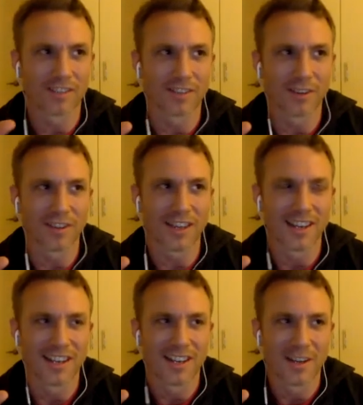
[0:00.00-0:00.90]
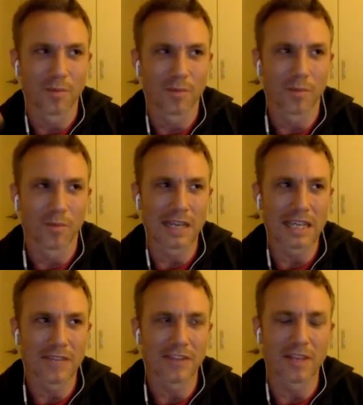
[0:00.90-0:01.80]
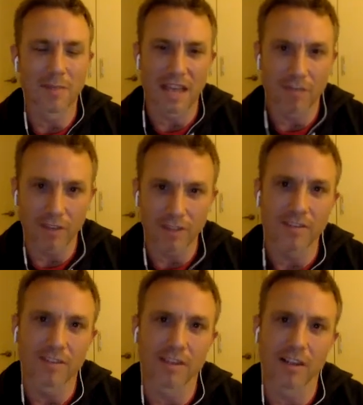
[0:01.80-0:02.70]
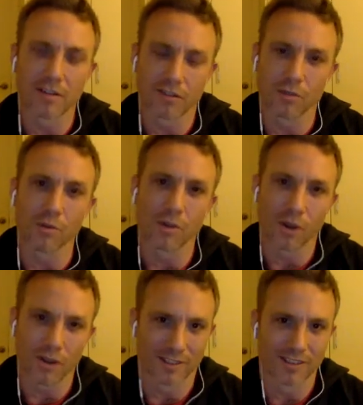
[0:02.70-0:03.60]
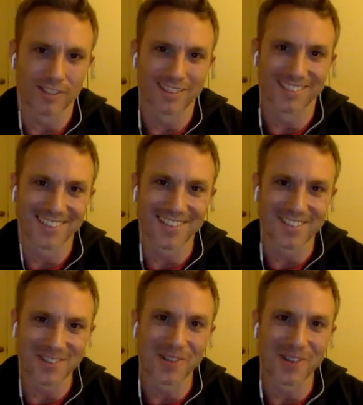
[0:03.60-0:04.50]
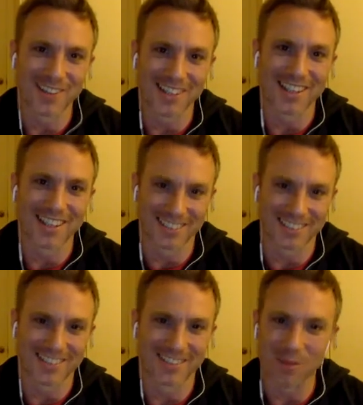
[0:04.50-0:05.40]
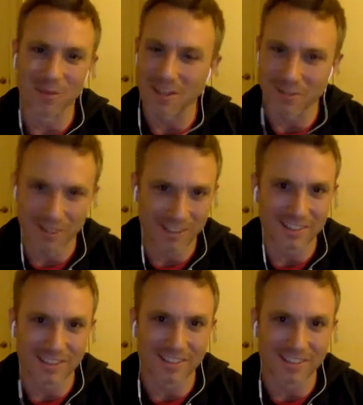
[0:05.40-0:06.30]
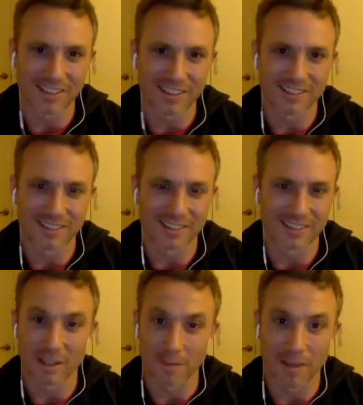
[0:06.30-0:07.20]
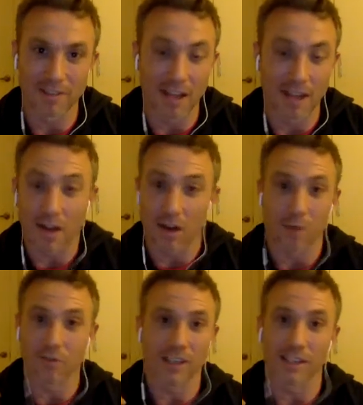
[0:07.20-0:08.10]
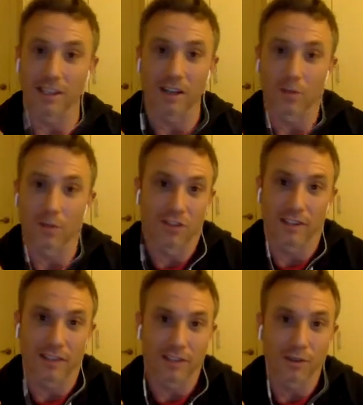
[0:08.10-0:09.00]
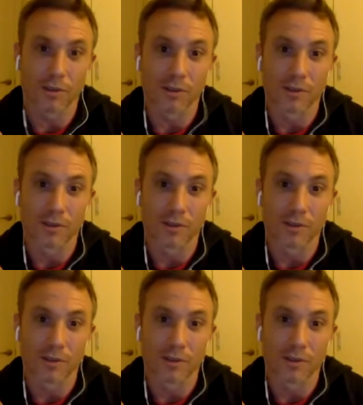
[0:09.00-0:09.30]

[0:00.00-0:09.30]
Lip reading: that we're giving them evidence that they've still got it. They've still got their, whatever it is, like their capacity. And I'm checking, I want to check that too.